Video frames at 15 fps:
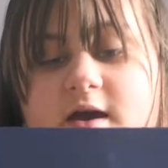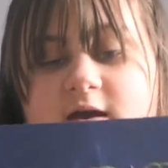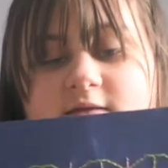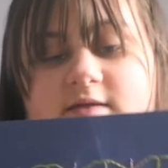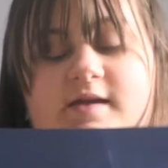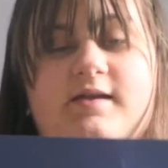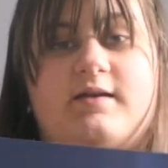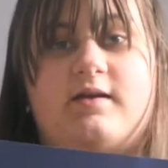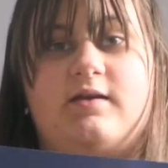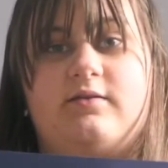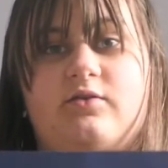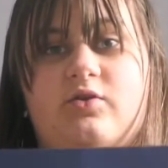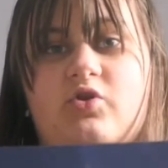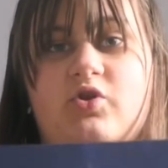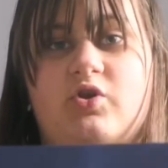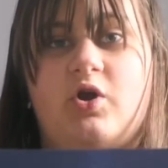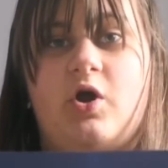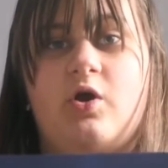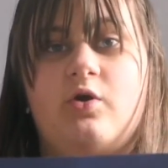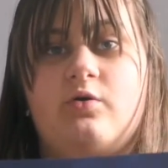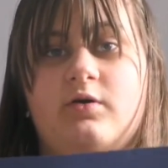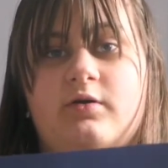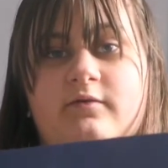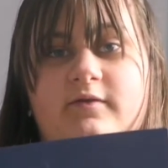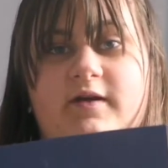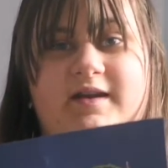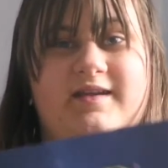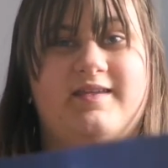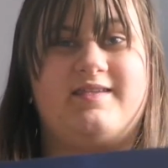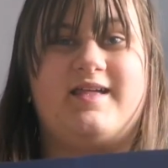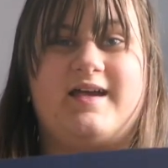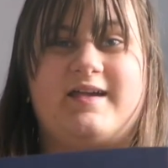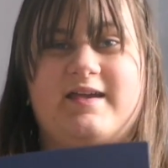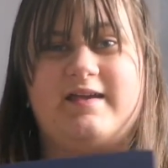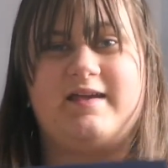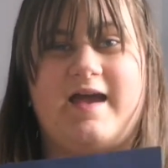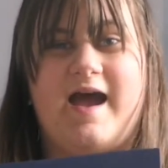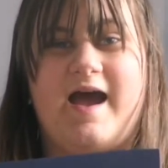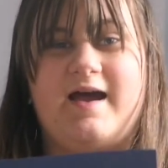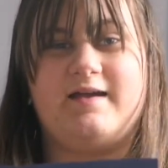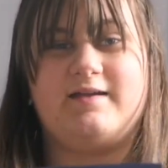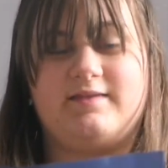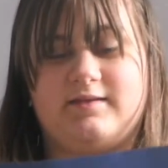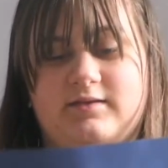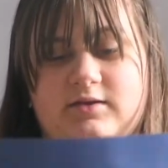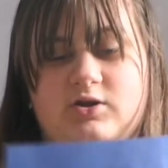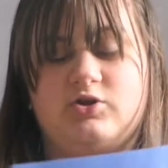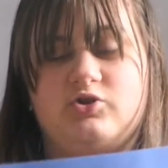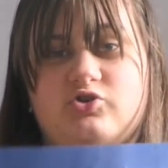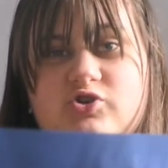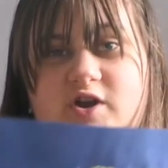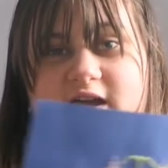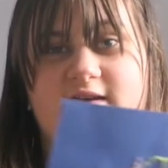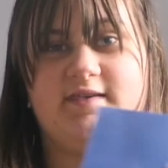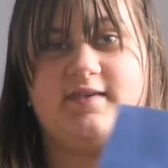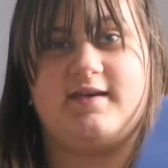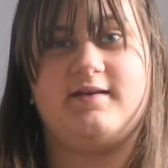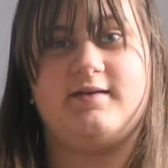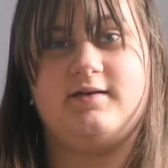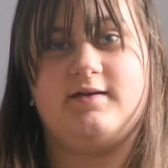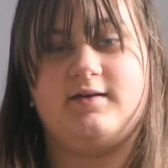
then I can sew. Then it's like a guide and tracing.